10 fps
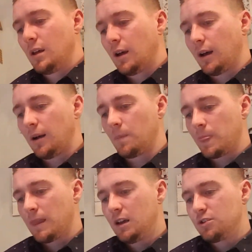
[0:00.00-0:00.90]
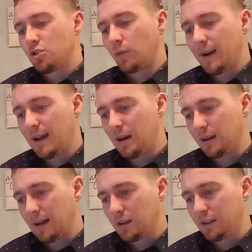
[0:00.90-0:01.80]
So right now,
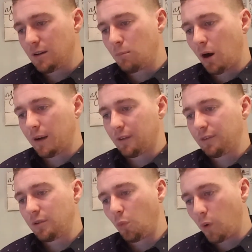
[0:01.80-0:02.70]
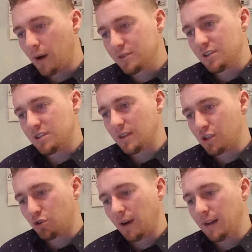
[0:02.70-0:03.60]
I clicked on markets. Where is this thing
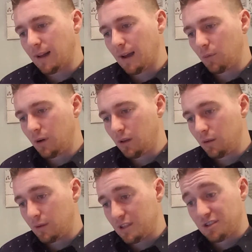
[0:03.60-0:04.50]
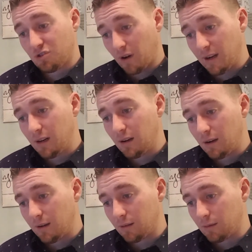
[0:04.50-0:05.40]
traded at? Well, it's traded
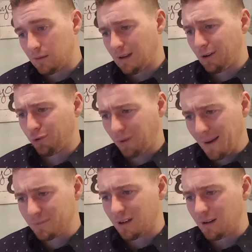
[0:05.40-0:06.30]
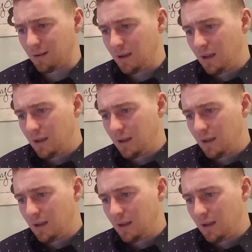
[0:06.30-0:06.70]
on a crap ton.